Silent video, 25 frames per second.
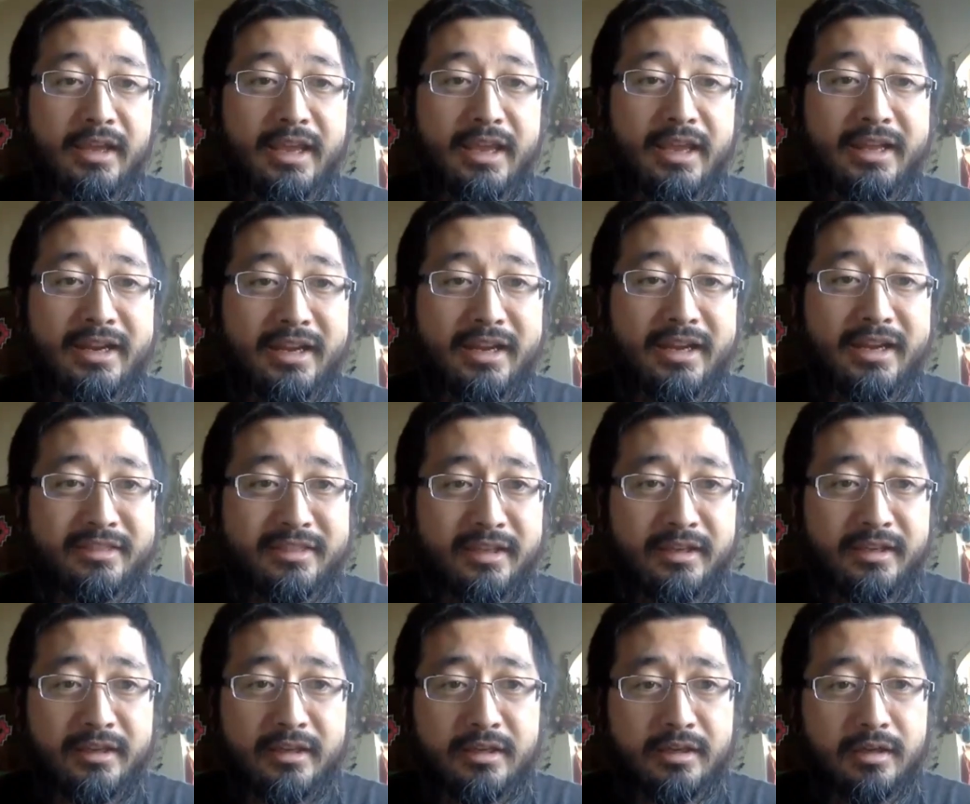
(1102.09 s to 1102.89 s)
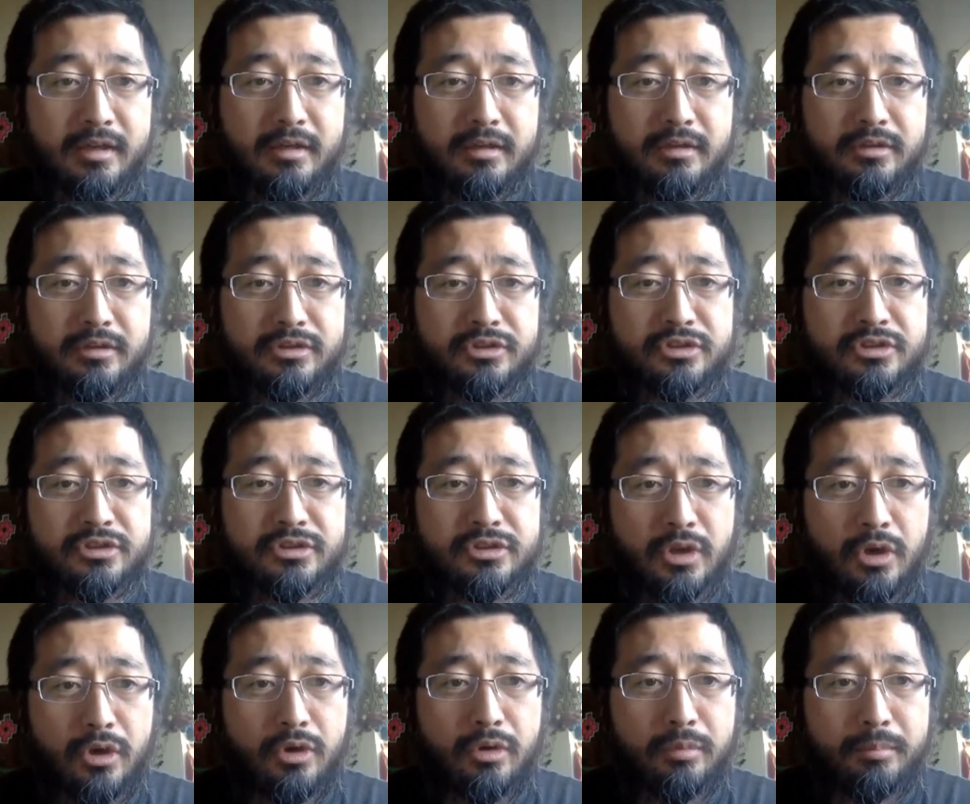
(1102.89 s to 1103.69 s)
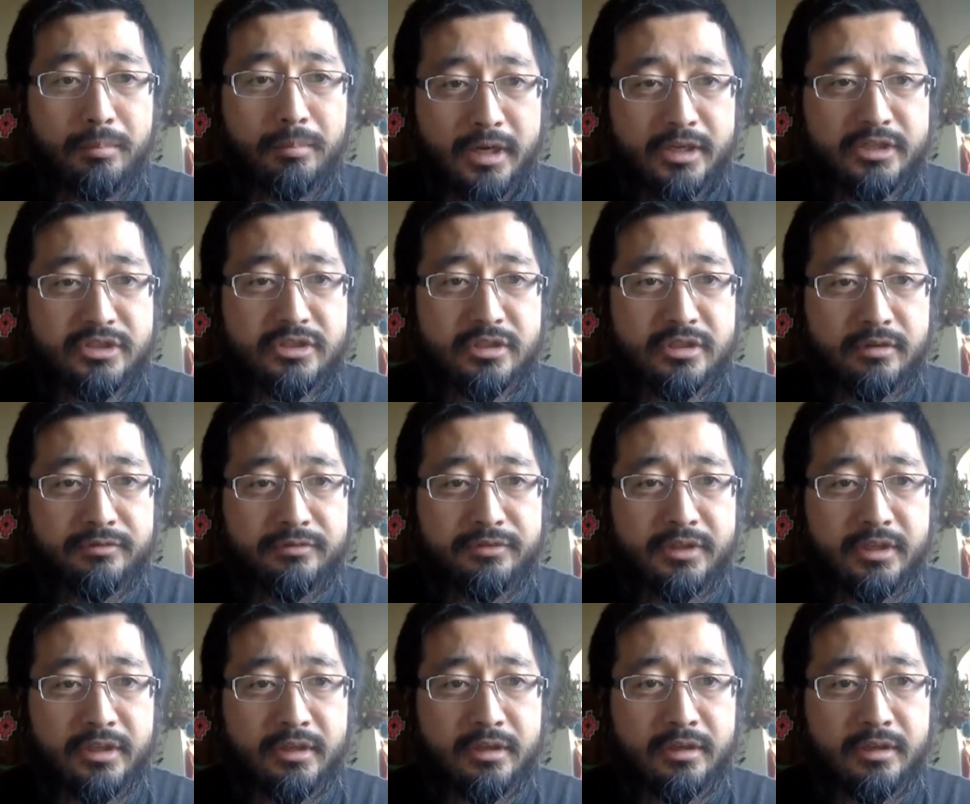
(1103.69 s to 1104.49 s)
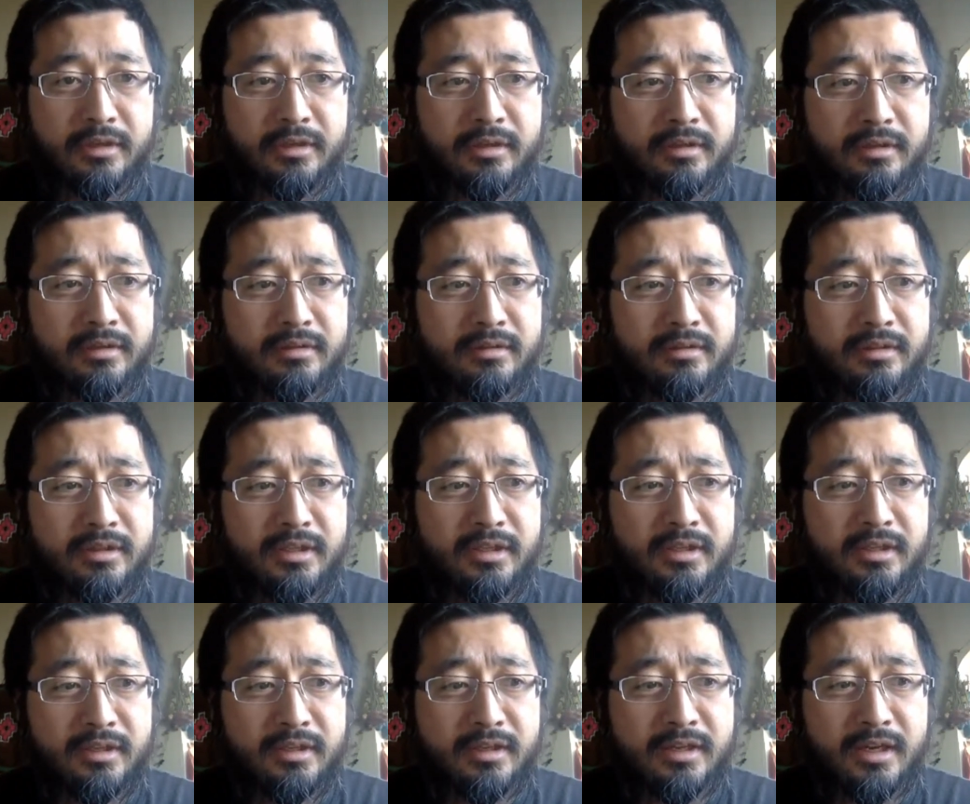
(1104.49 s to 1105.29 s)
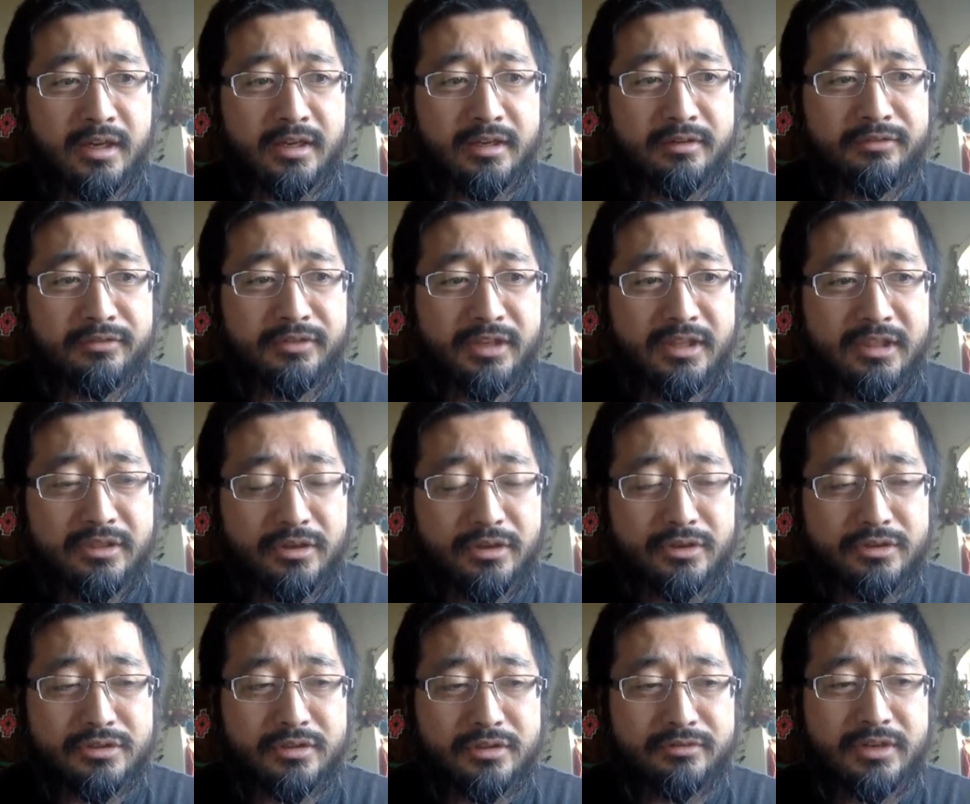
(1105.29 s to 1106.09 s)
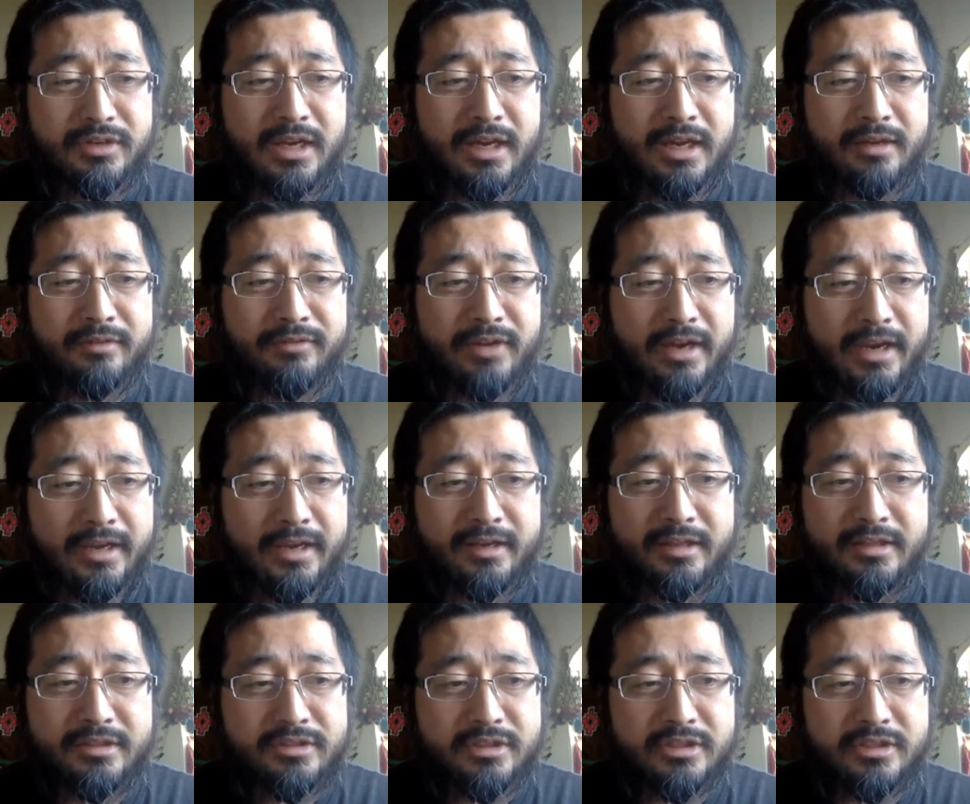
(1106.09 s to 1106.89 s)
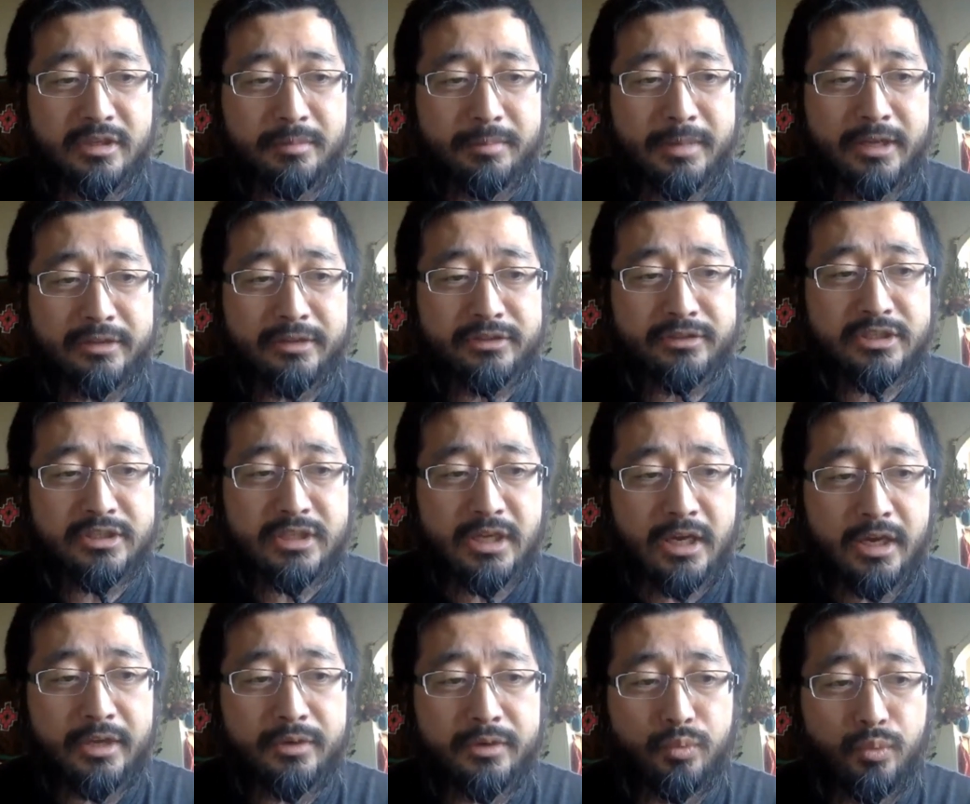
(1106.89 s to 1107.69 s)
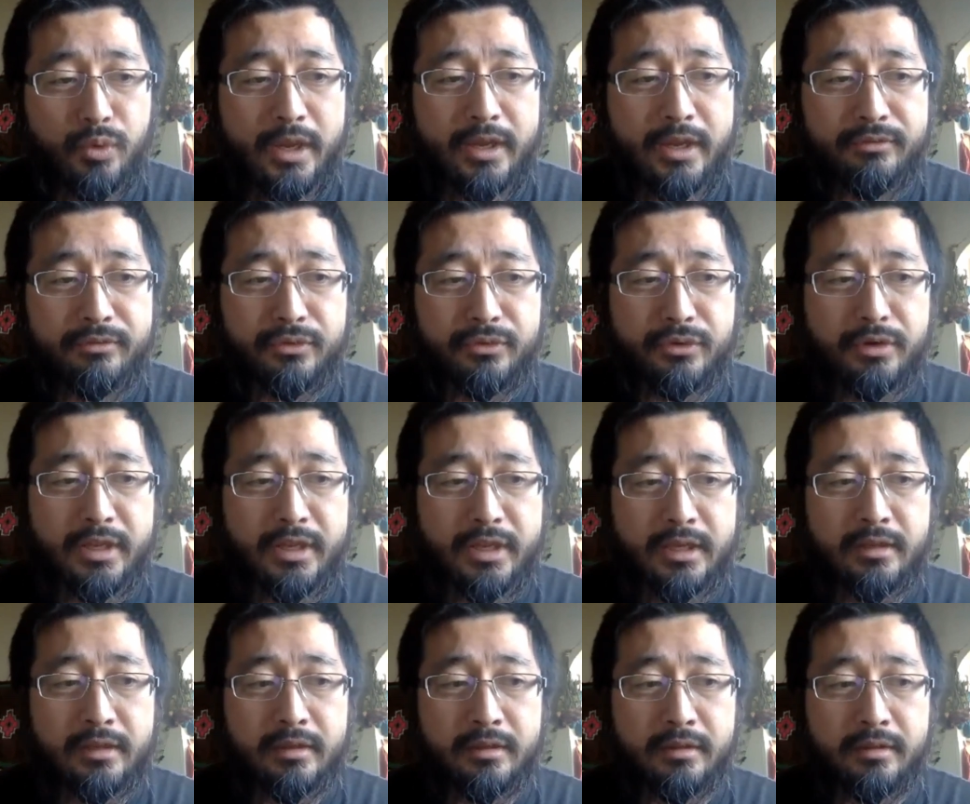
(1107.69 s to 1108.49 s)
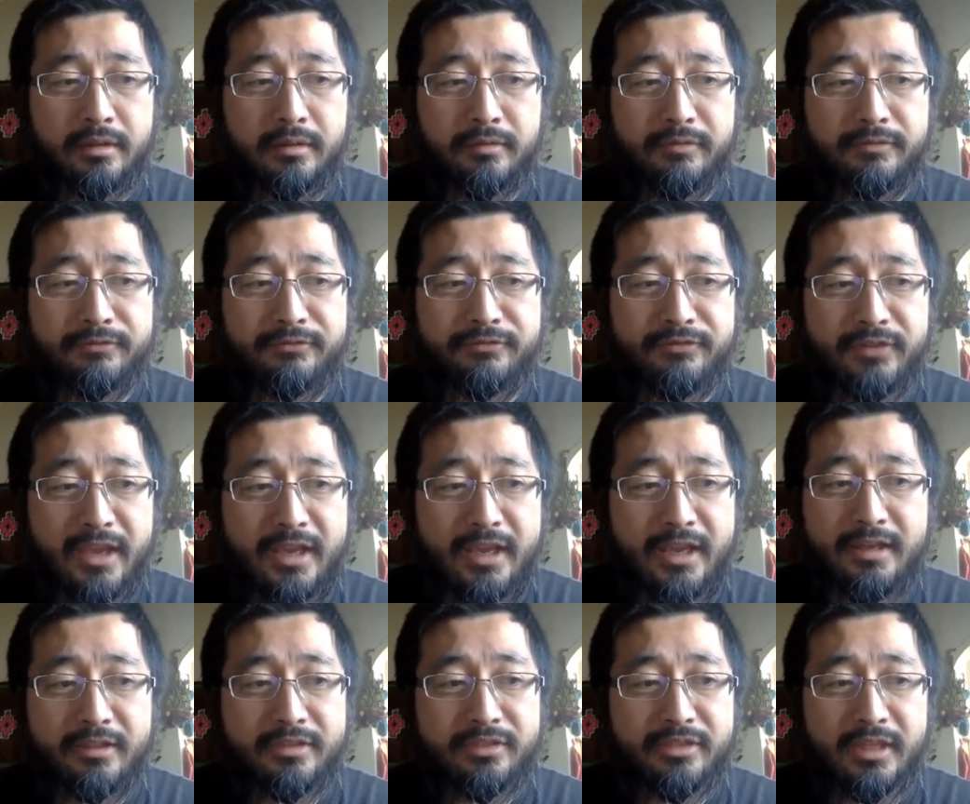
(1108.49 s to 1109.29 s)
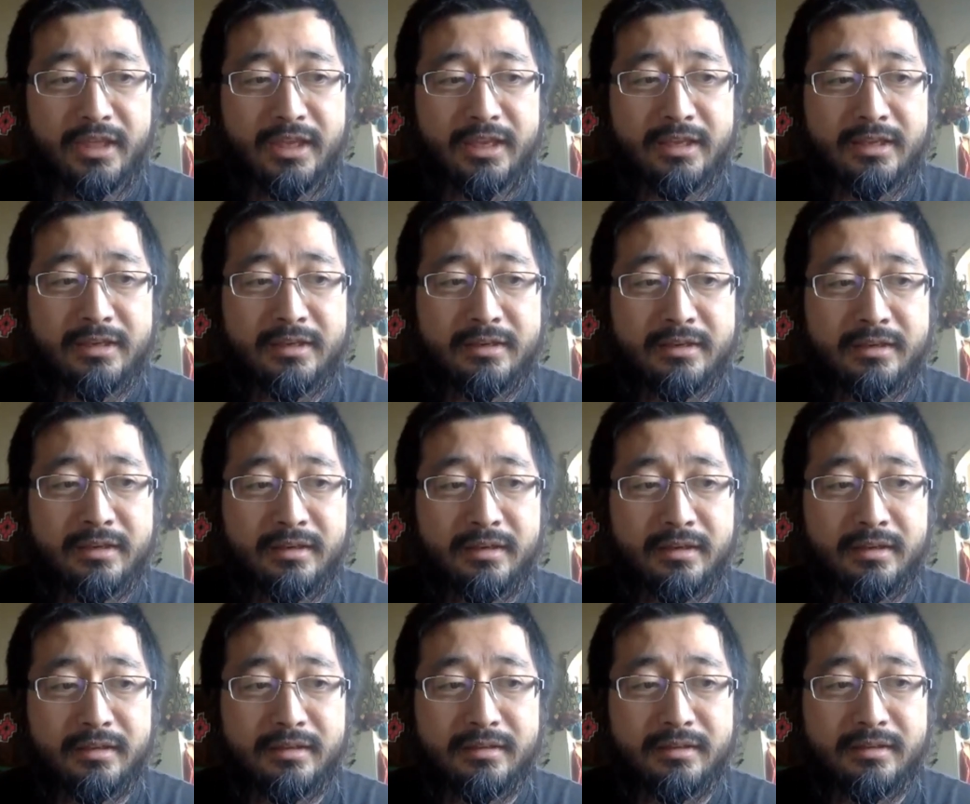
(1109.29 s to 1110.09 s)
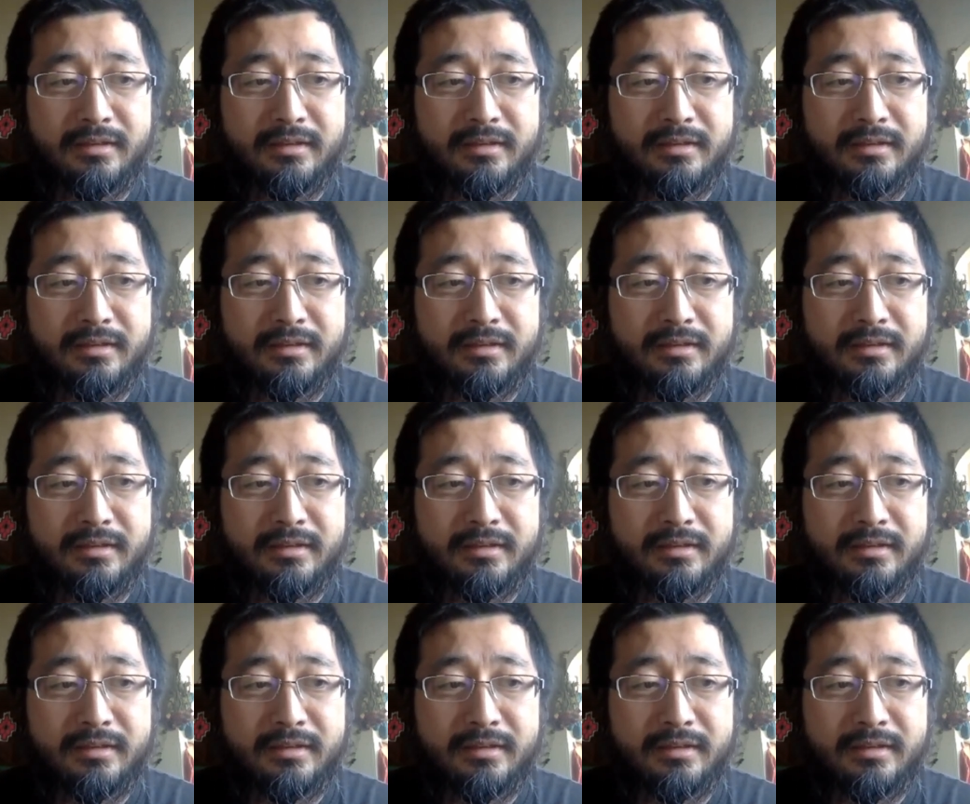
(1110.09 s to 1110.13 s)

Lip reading: And I think so much of the kind of ethos of nonviolence is about this unwavering faith in